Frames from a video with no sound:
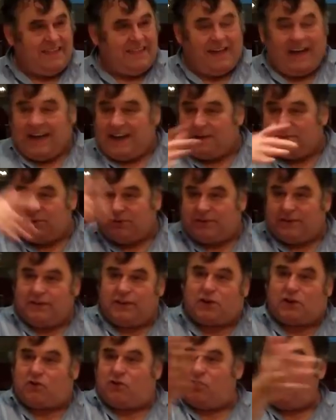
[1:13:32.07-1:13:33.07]
the animals
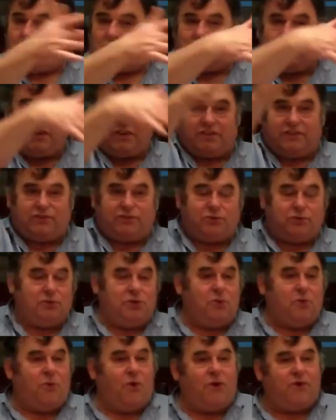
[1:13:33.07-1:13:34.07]
of the Kruger and the
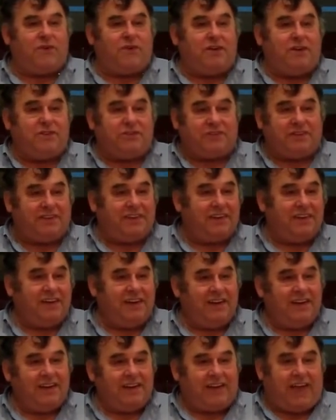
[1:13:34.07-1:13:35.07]
Zulu warriors and the
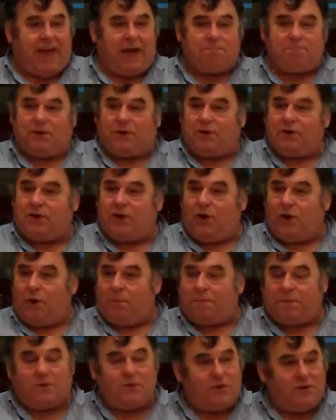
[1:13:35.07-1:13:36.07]
Cape of Good
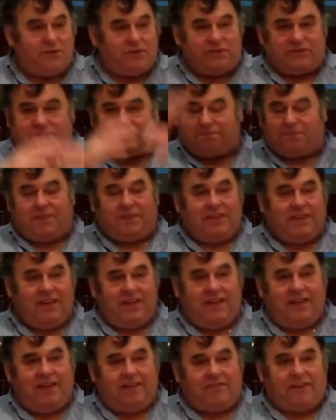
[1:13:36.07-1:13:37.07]
Hope and all this
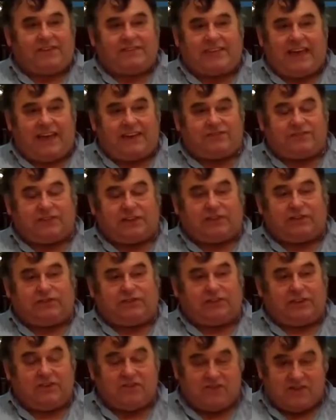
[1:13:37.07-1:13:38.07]
fantastic
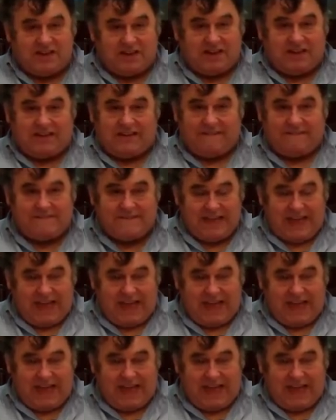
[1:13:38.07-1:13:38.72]
scenery,